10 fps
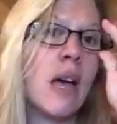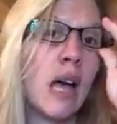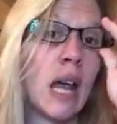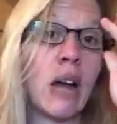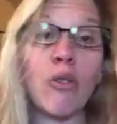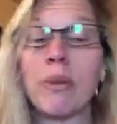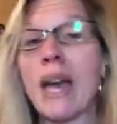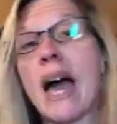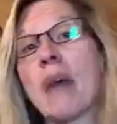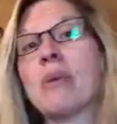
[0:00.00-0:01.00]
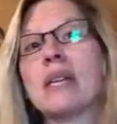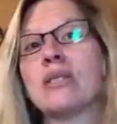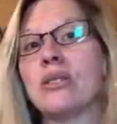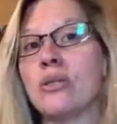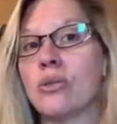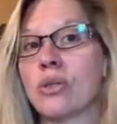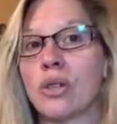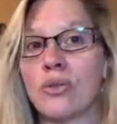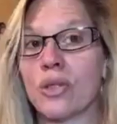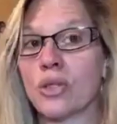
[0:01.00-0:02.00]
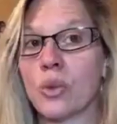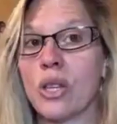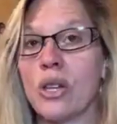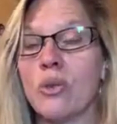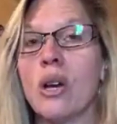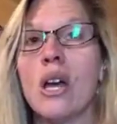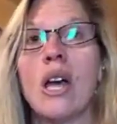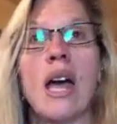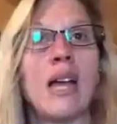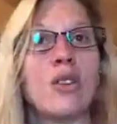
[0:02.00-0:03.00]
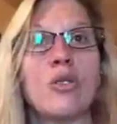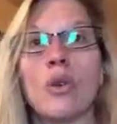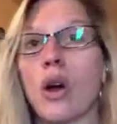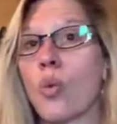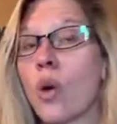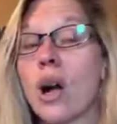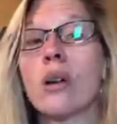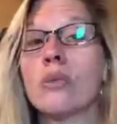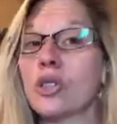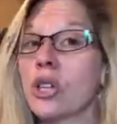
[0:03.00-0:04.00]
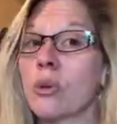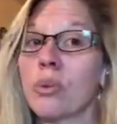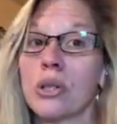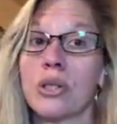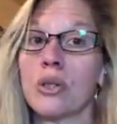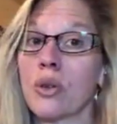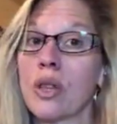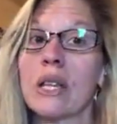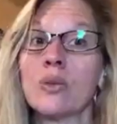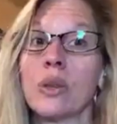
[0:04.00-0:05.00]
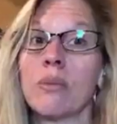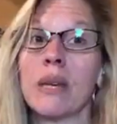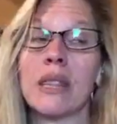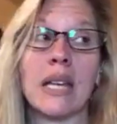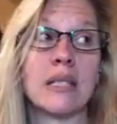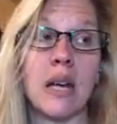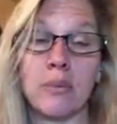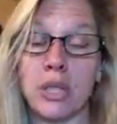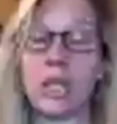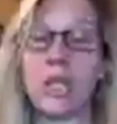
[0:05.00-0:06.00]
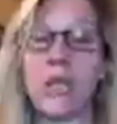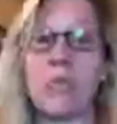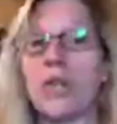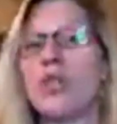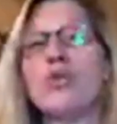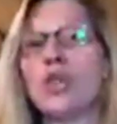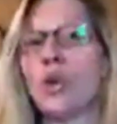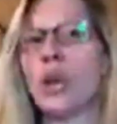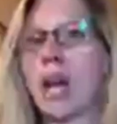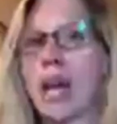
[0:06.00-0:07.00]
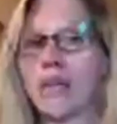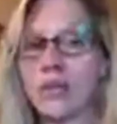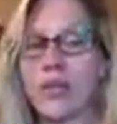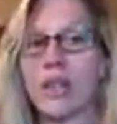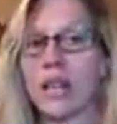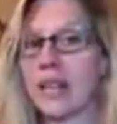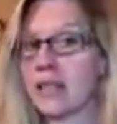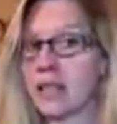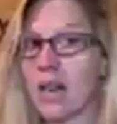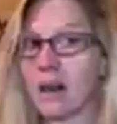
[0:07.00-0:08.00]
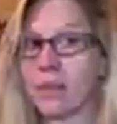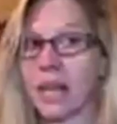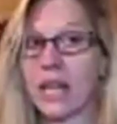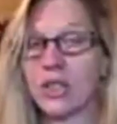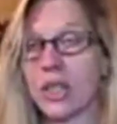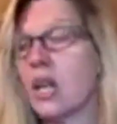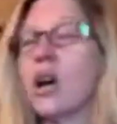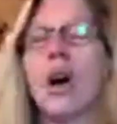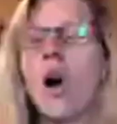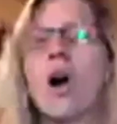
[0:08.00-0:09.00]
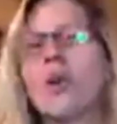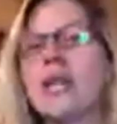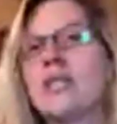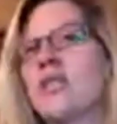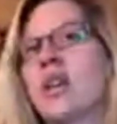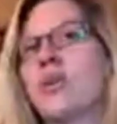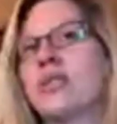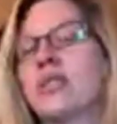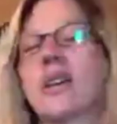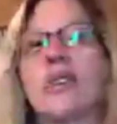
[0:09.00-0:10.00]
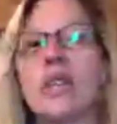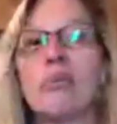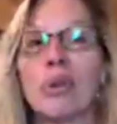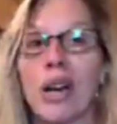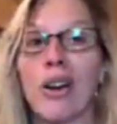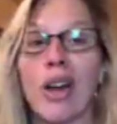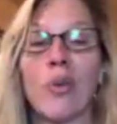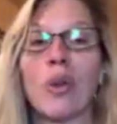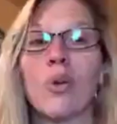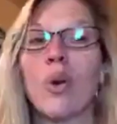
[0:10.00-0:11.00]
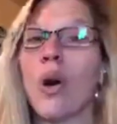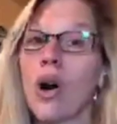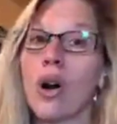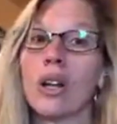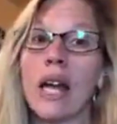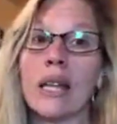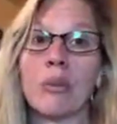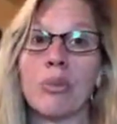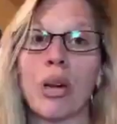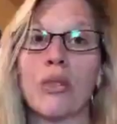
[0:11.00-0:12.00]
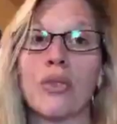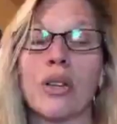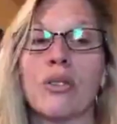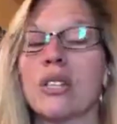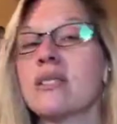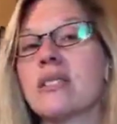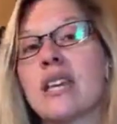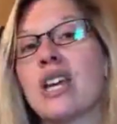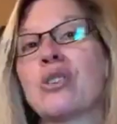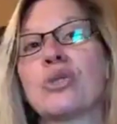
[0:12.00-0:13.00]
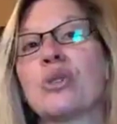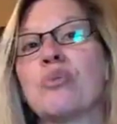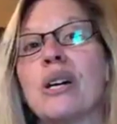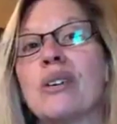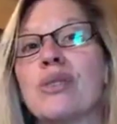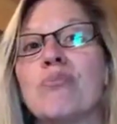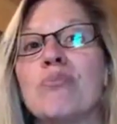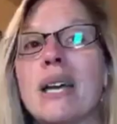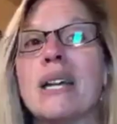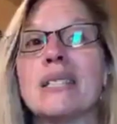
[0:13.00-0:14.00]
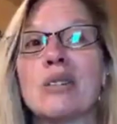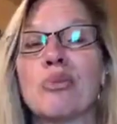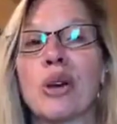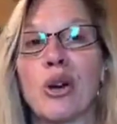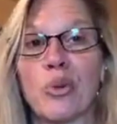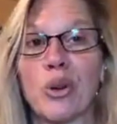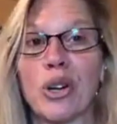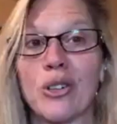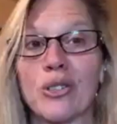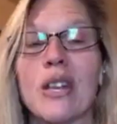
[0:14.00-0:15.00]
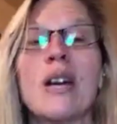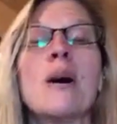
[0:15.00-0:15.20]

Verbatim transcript: and I would be happy to converse with you. And you are welcome to share personal things with me. That's up to you, but you don't have to feel like that's an obligation. All we need to know is that you need prayer, and we will all gladly pray for you. This is a group of amazing prayer warriors.